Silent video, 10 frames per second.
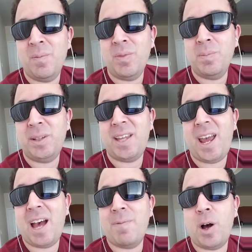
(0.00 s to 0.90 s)
But they
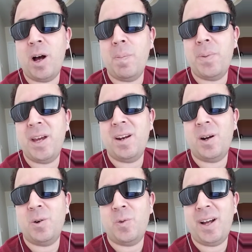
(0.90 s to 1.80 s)
have all been
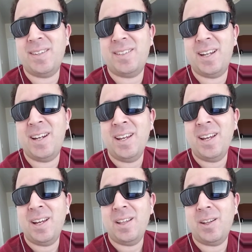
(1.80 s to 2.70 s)
arrested.
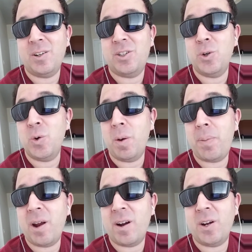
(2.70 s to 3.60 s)
They're due to
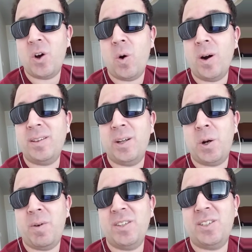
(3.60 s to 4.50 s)
appear in court. They
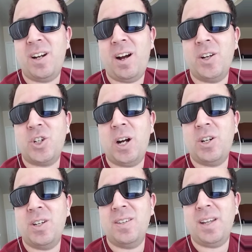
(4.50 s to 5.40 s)
are arrested on
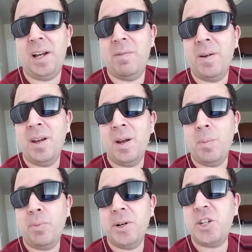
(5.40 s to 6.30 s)
charges of
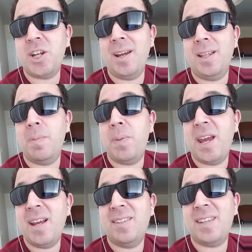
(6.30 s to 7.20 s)
breaching the
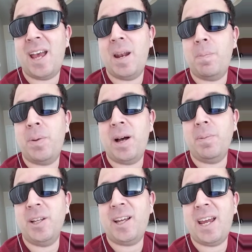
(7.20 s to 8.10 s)
peace and
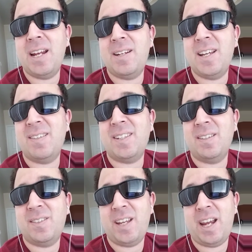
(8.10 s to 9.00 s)
public
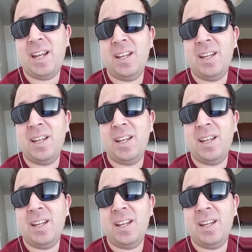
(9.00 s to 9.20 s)
indecency.